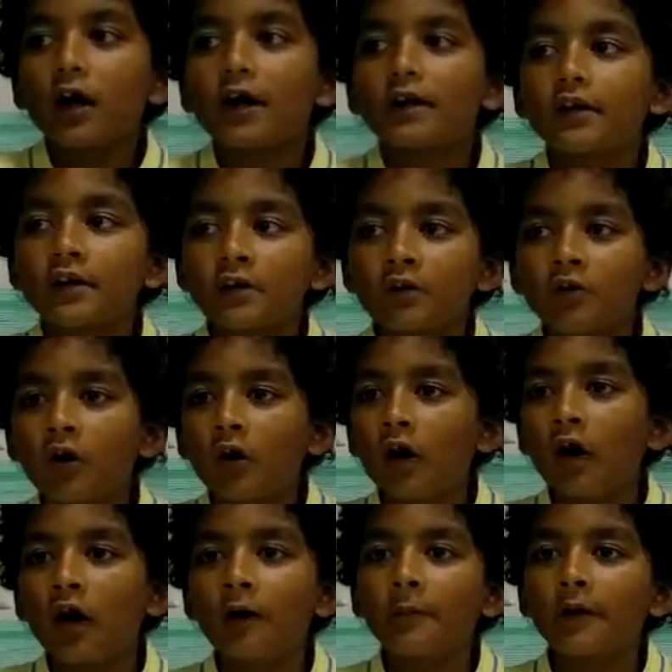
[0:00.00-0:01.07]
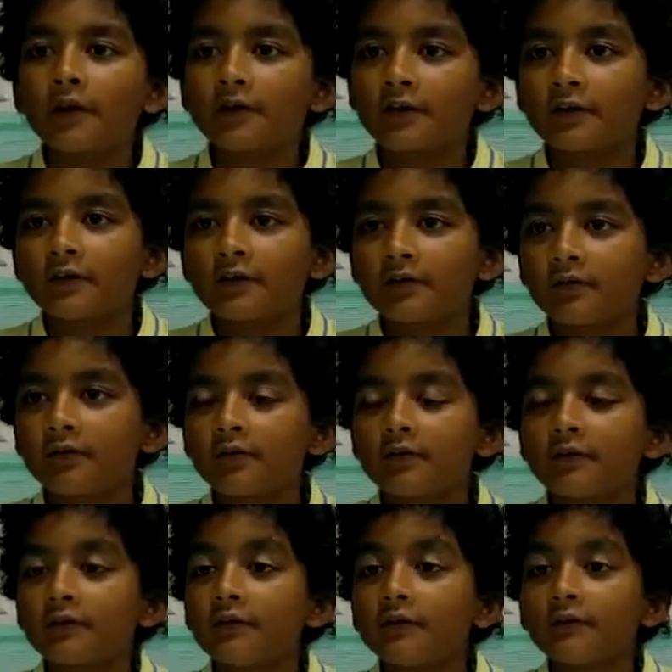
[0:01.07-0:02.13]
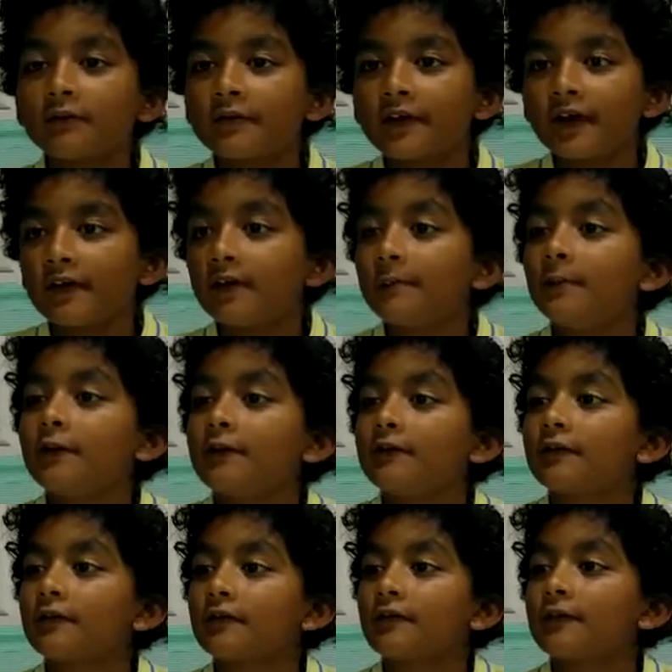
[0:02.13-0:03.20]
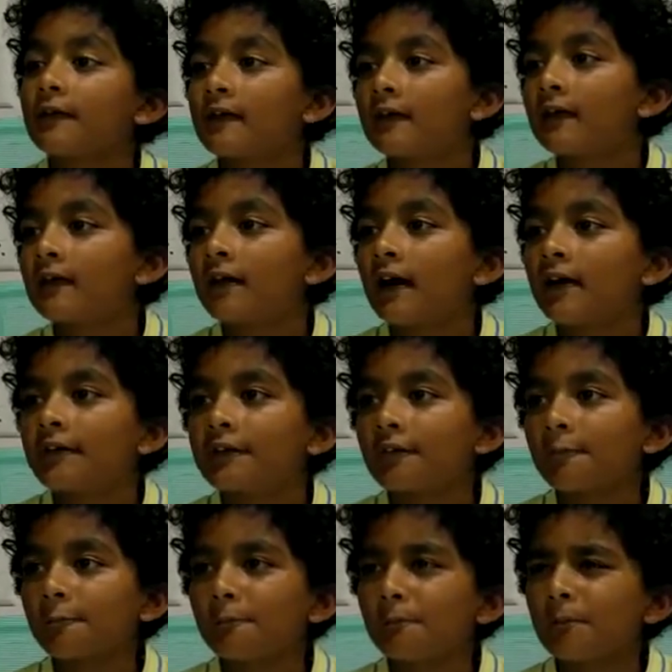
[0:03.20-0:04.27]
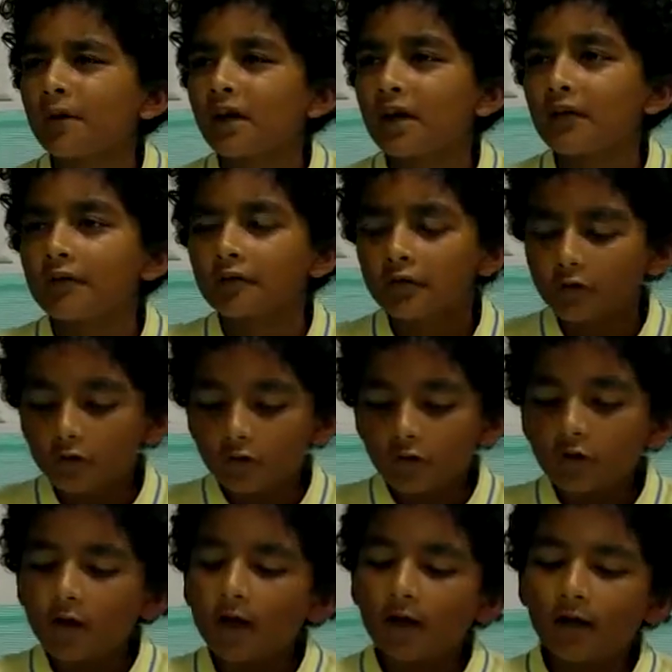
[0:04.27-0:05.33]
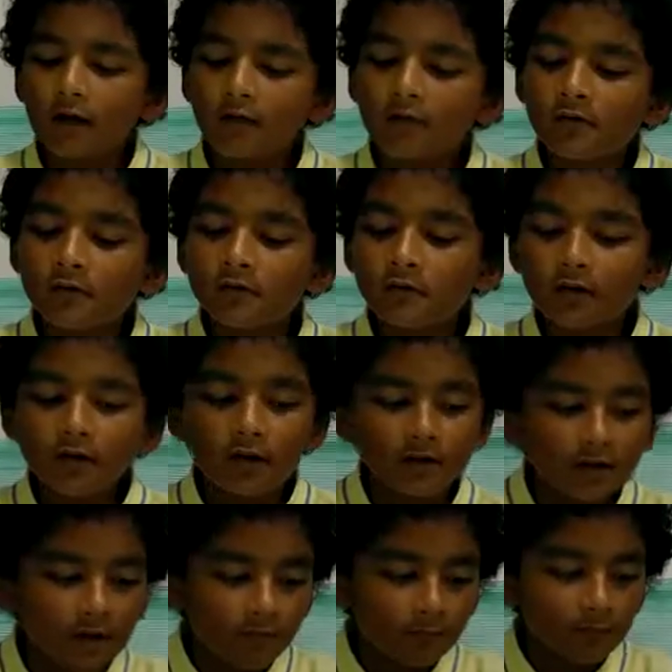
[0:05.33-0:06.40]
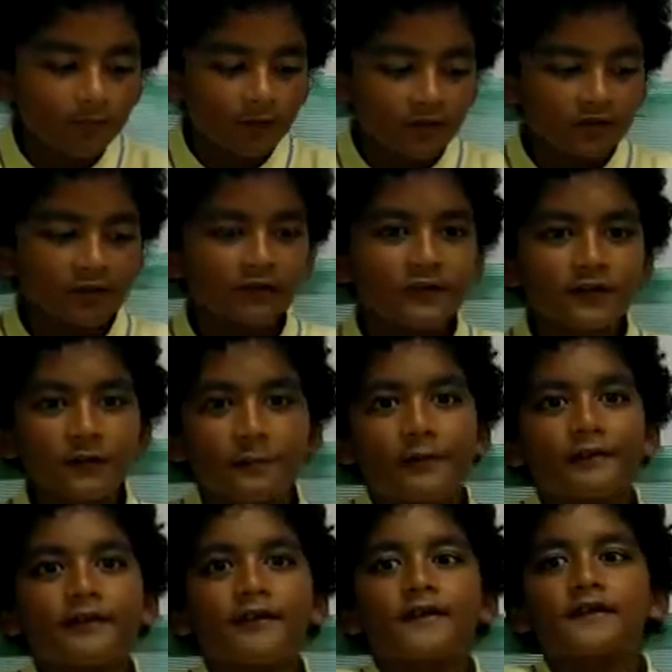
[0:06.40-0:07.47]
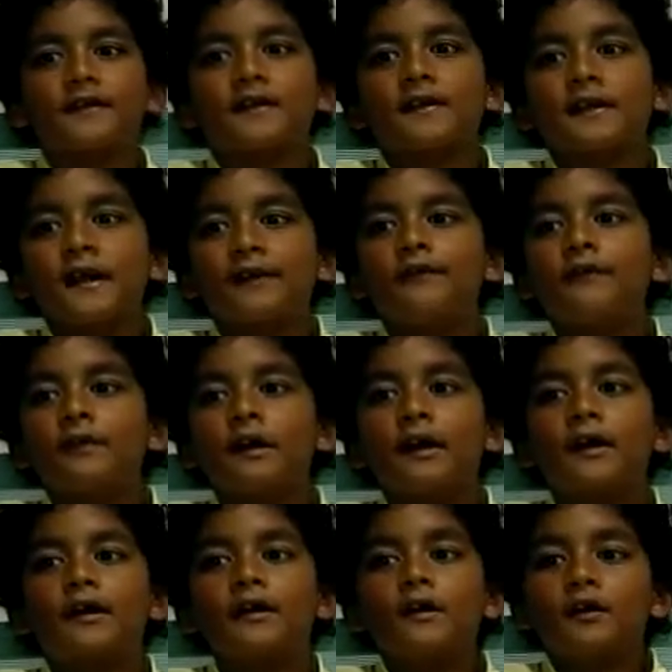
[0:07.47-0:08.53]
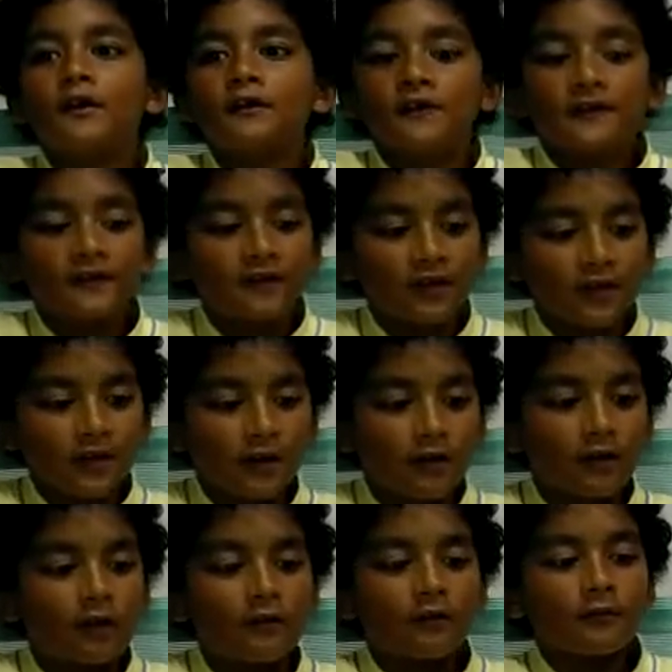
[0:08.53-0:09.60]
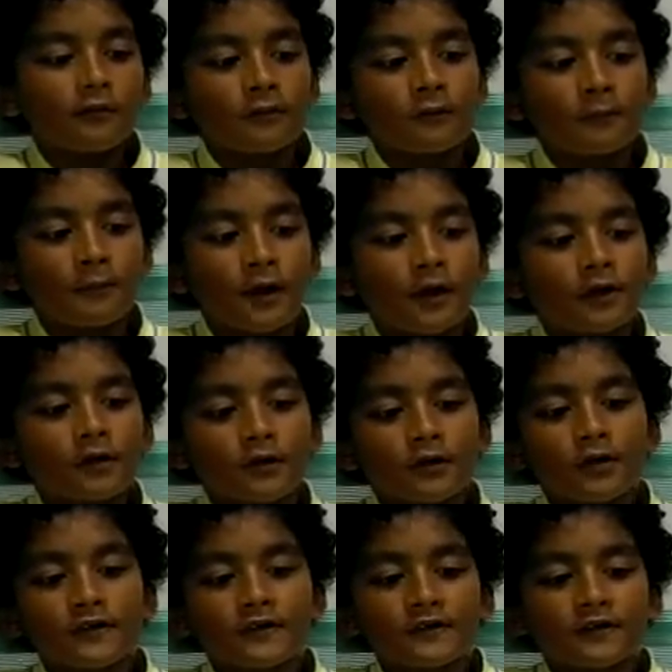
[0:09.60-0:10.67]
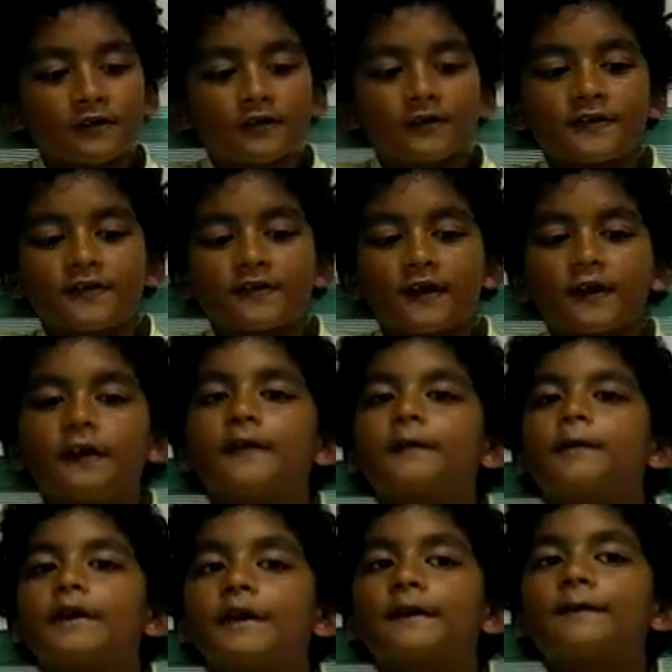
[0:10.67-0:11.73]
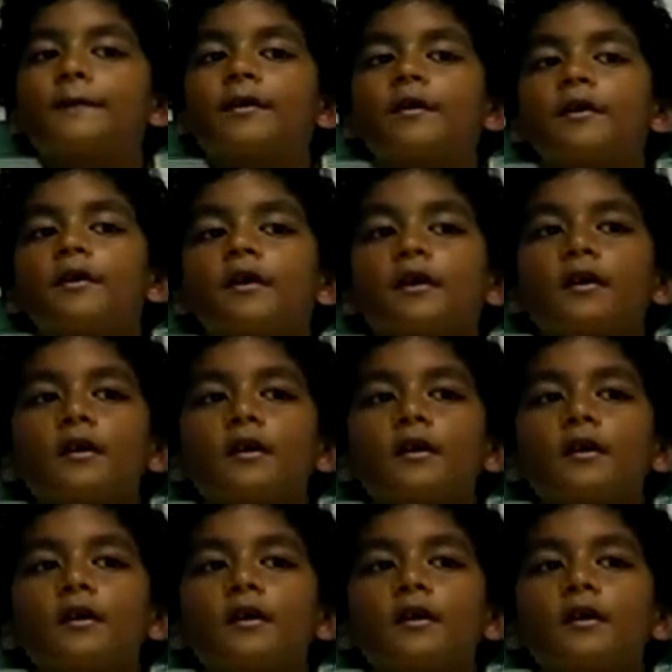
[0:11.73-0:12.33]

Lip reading: I can know how much centimeters it has made, and I measured some of the stuff like scale, marker duster, study bean,